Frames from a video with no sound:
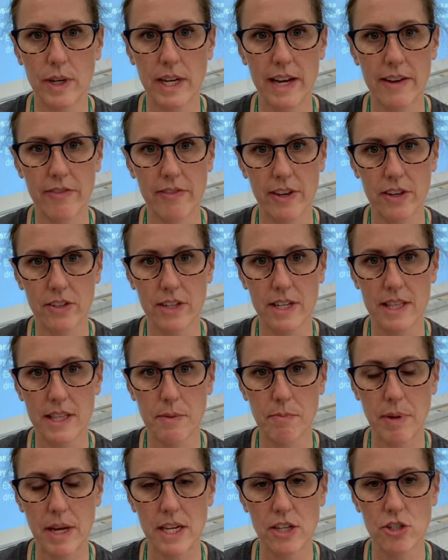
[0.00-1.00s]
I found in the
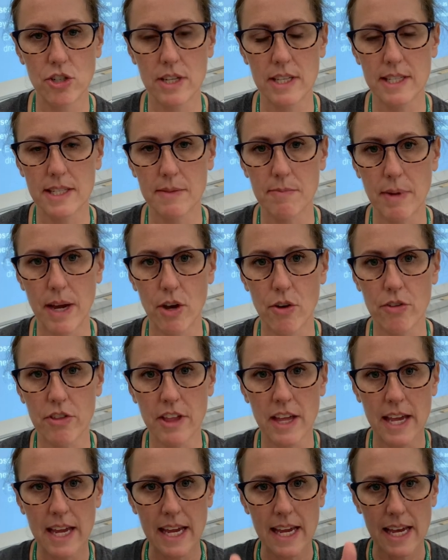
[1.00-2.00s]
patient's mouth,
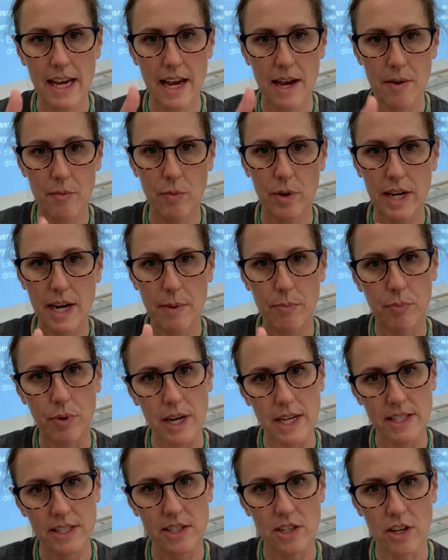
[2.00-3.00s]
when I
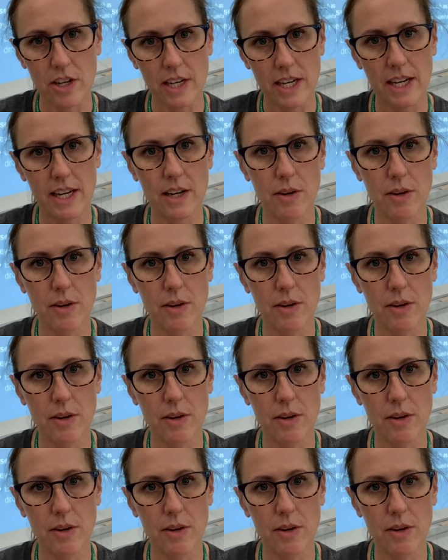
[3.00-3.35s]
pressed on it,